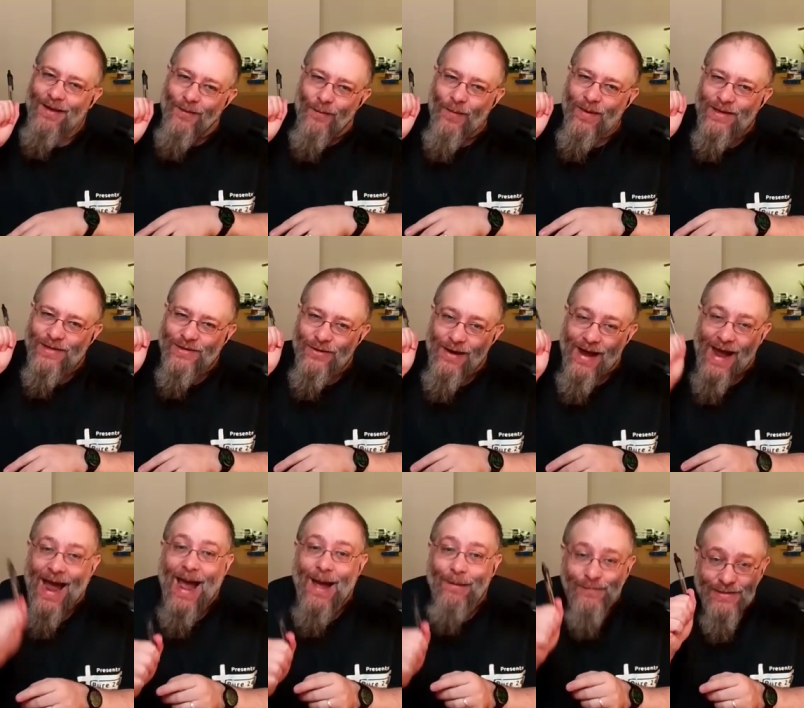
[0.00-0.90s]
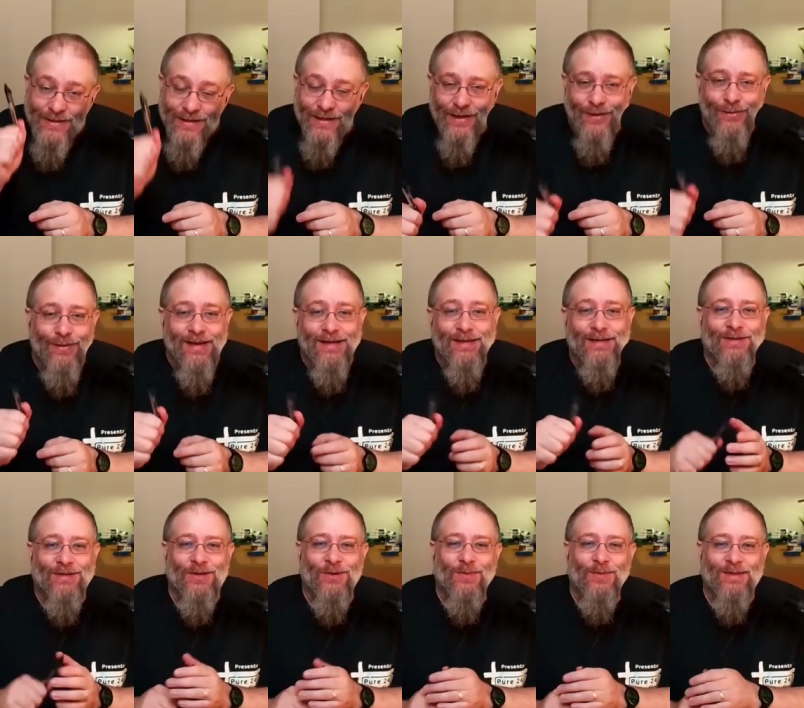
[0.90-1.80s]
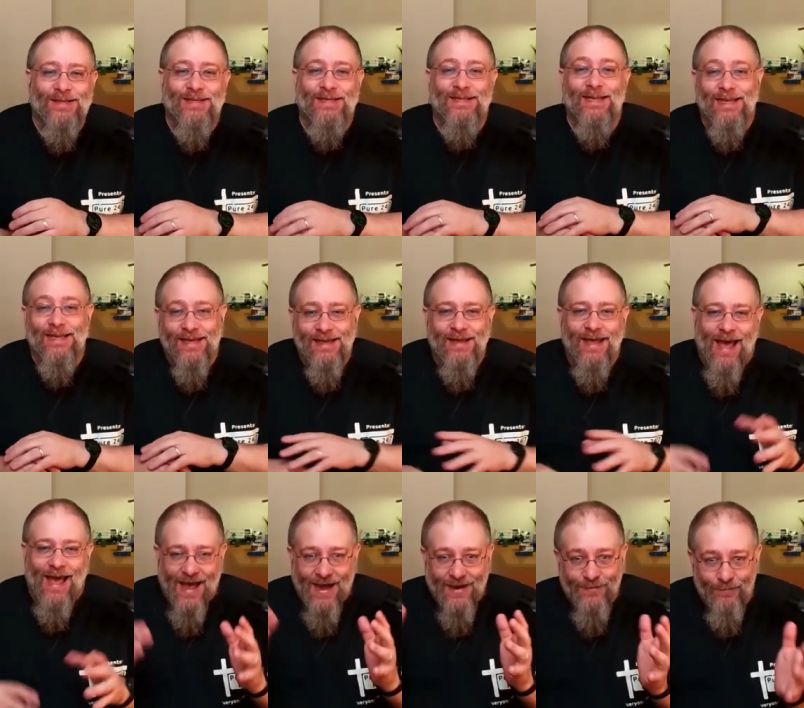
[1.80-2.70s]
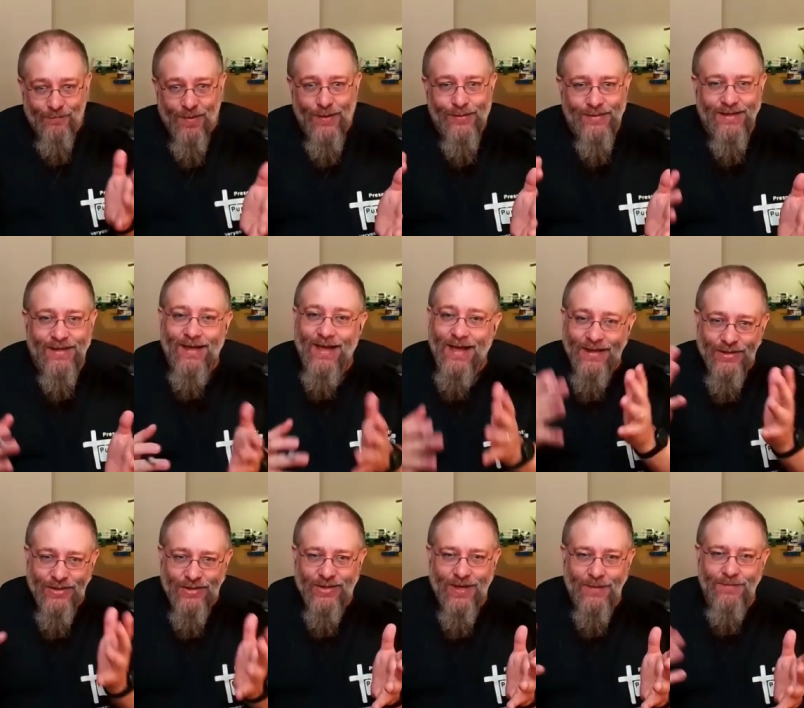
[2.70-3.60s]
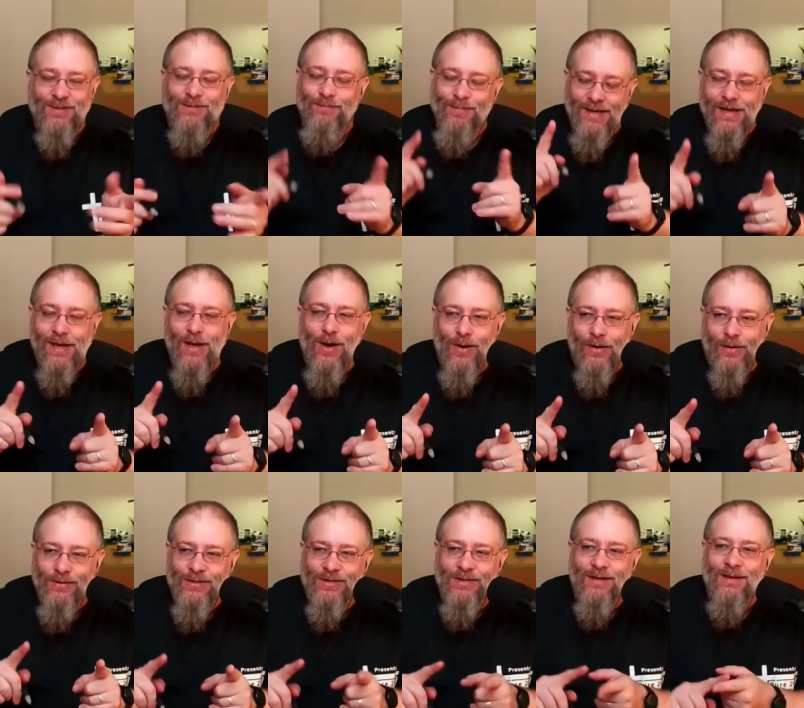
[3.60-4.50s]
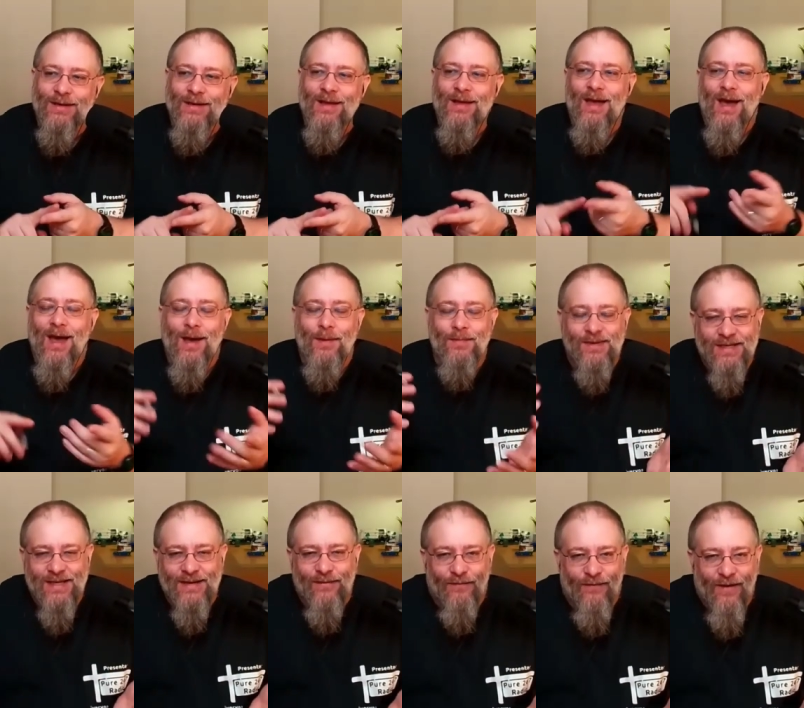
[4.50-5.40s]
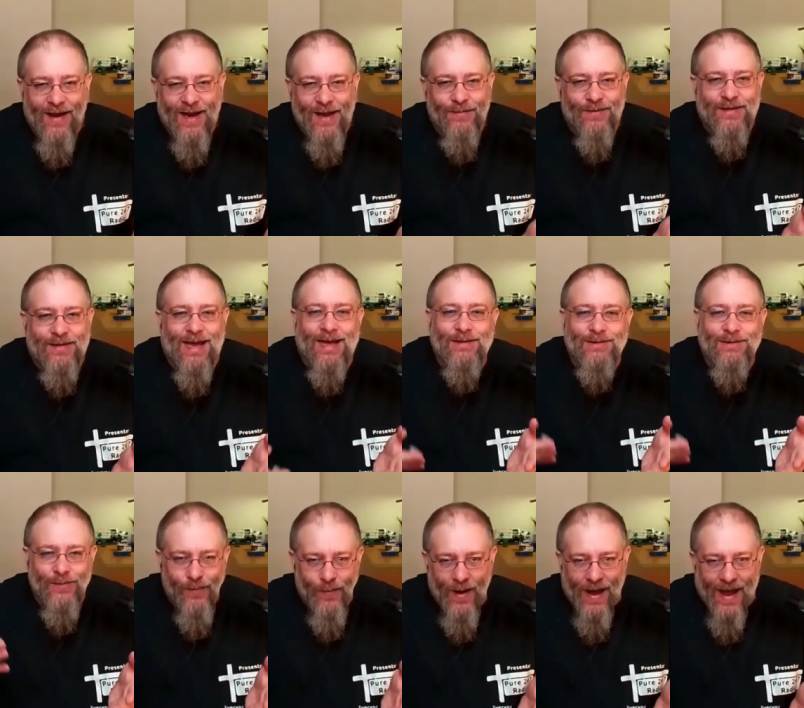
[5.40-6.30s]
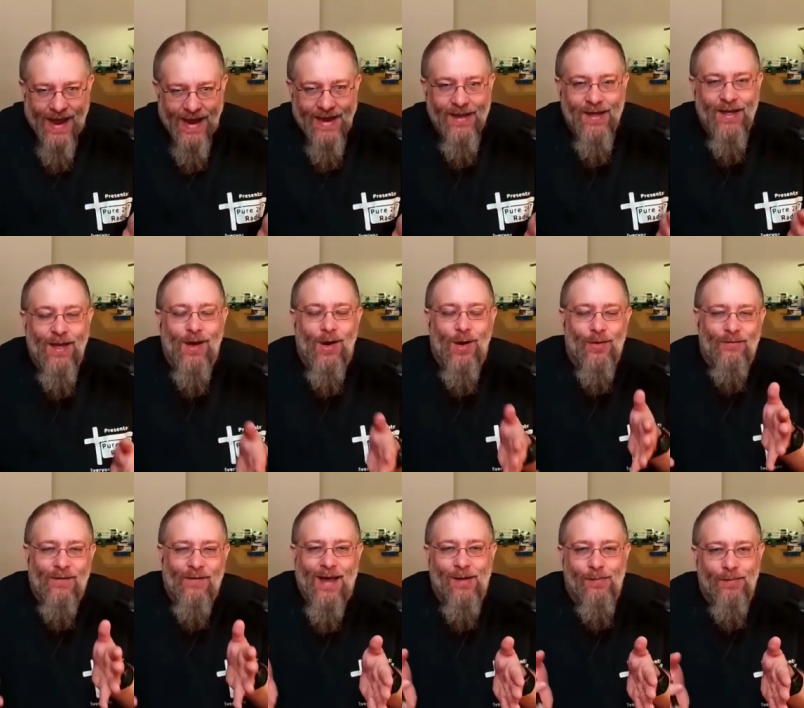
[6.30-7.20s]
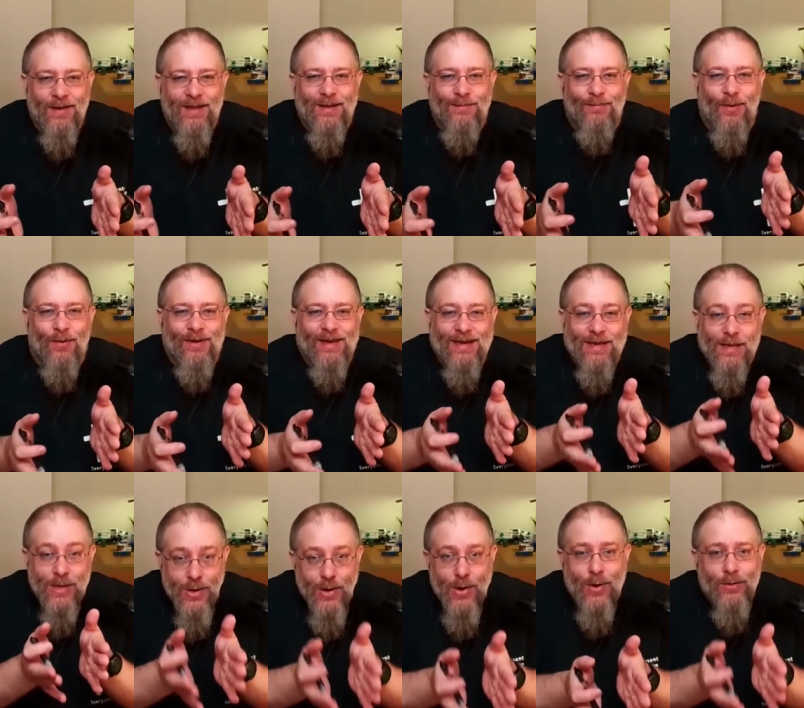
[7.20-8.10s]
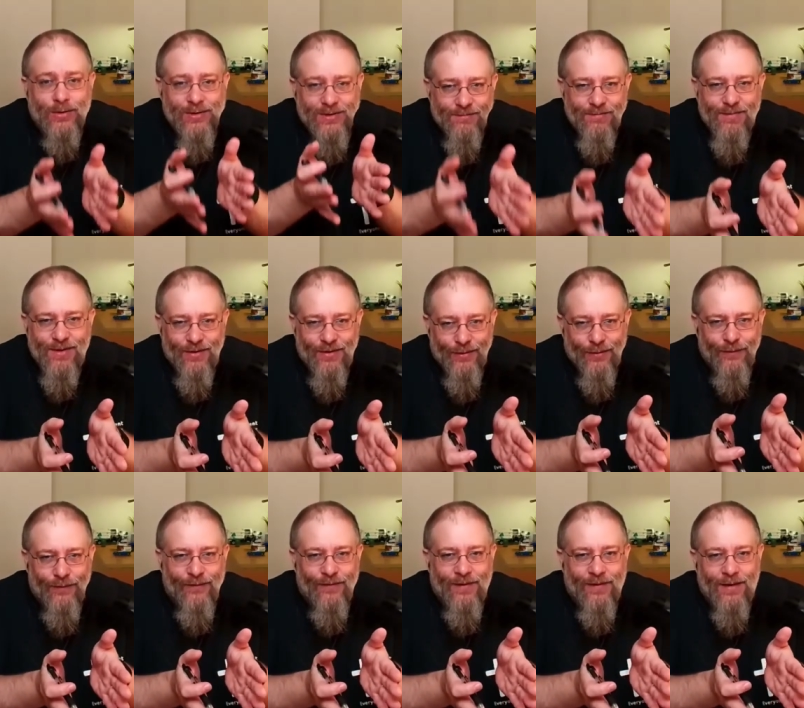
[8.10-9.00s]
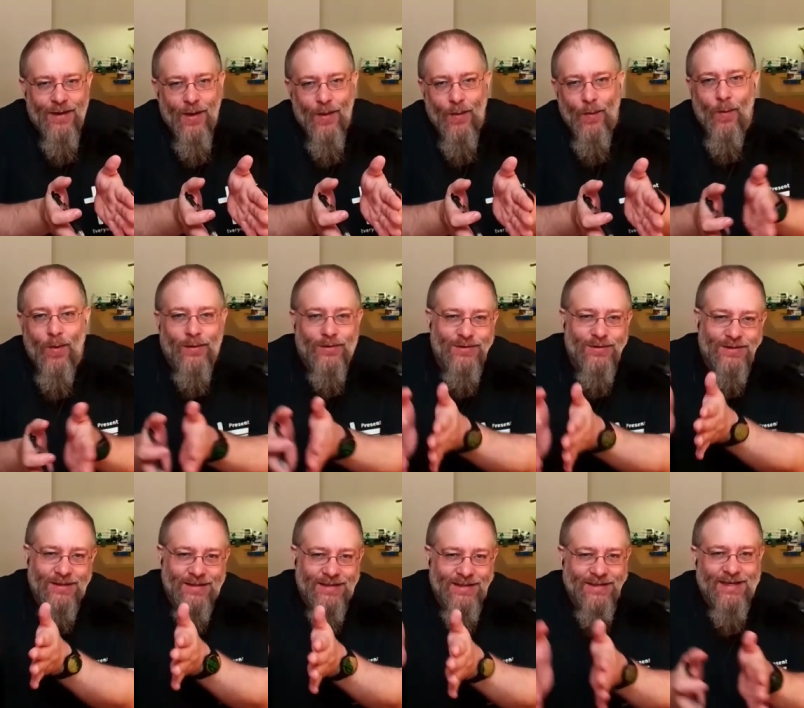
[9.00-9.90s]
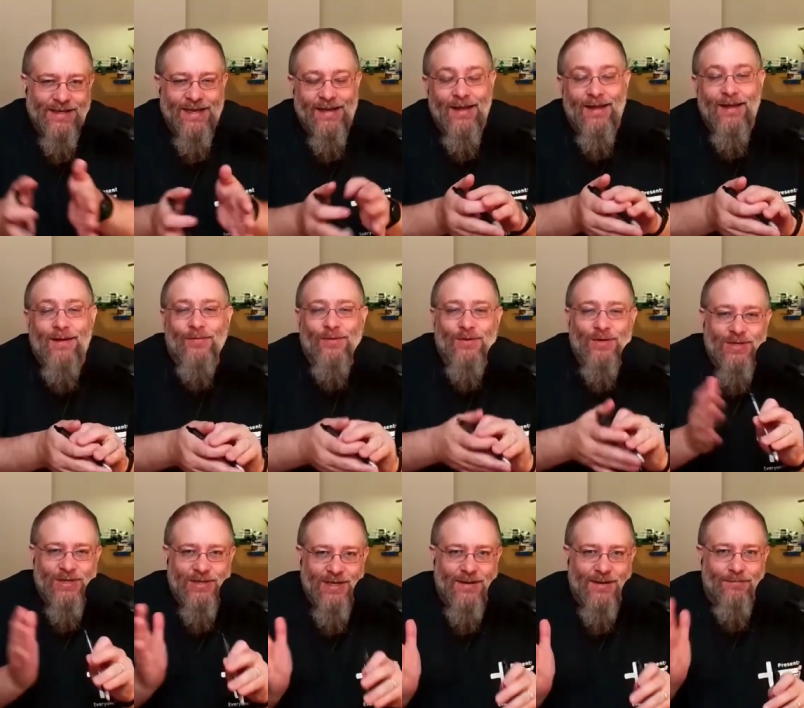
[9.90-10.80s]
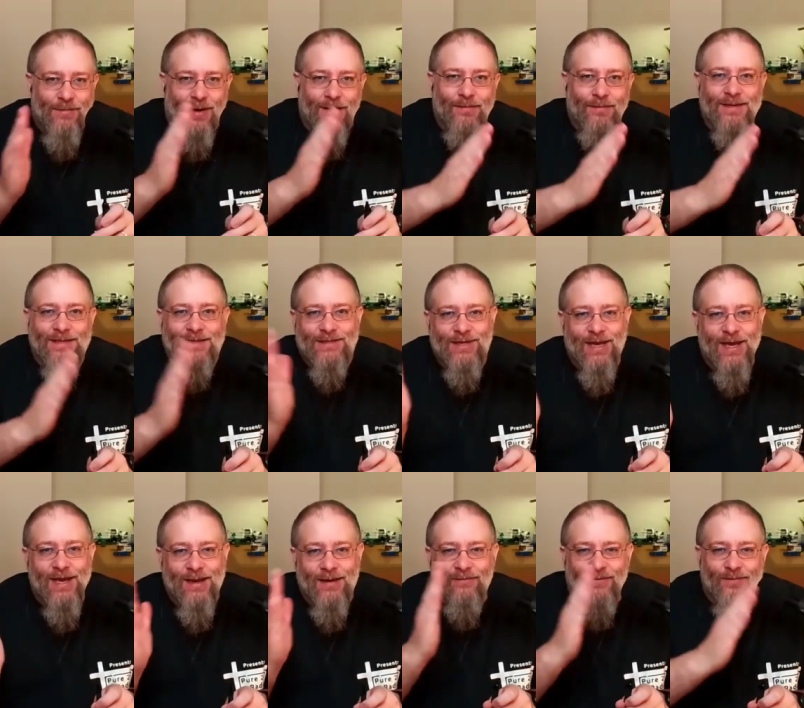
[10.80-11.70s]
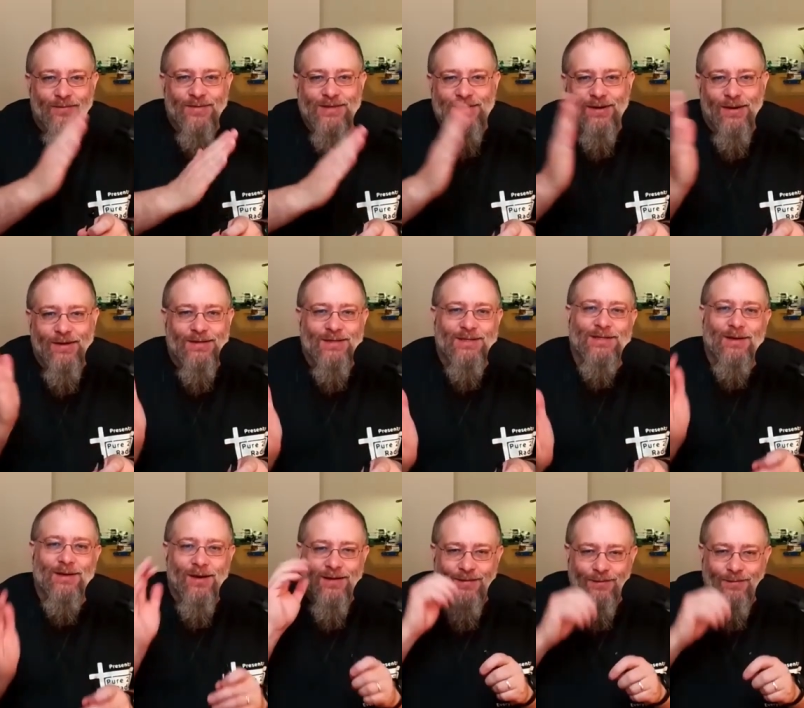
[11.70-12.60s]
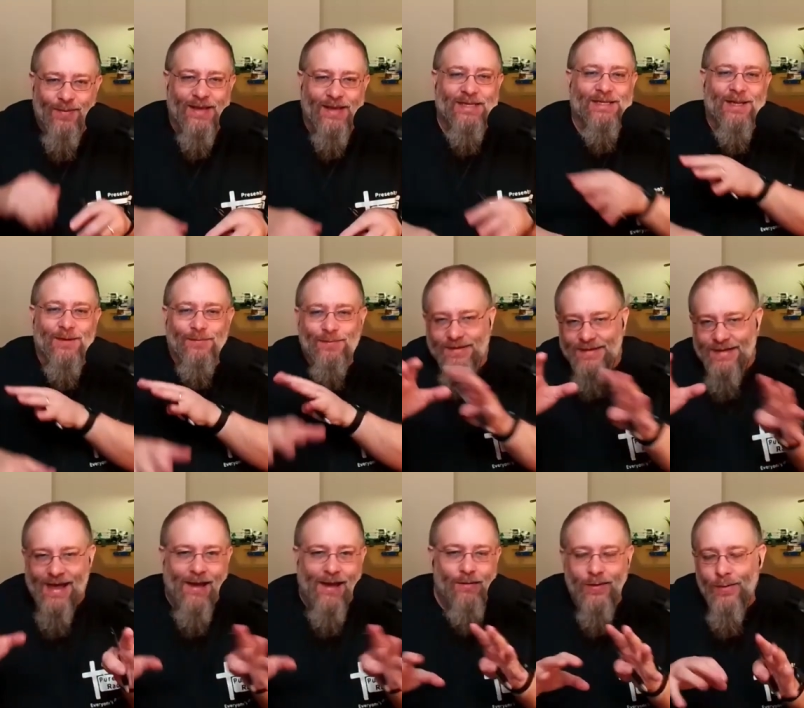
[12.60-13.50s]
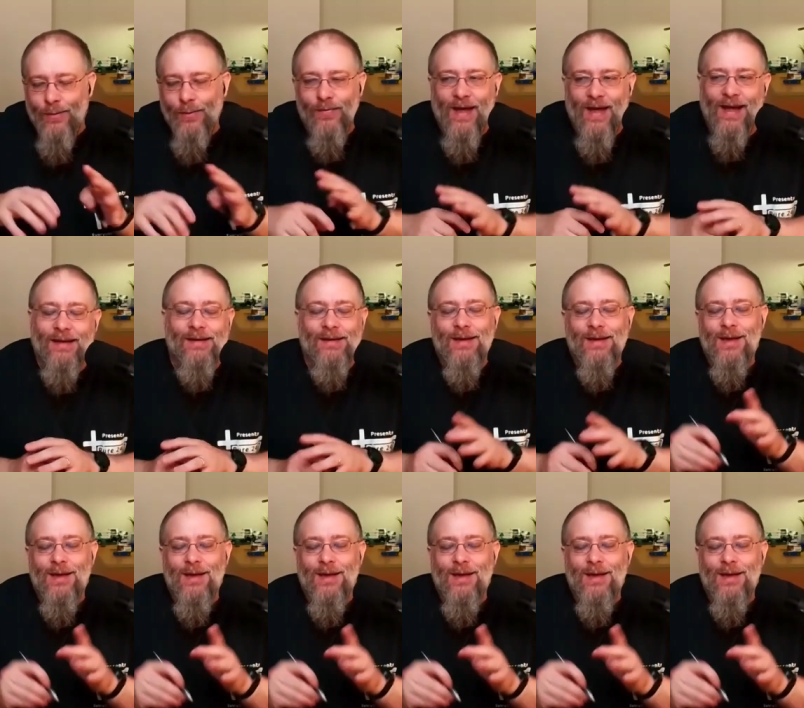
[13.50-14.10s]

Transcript: which are absolutely to do with sea and boating and ships because developed as a way of helping the body not move whilst at sea. The ship might be shaking from side to side and pitching up and down and all that,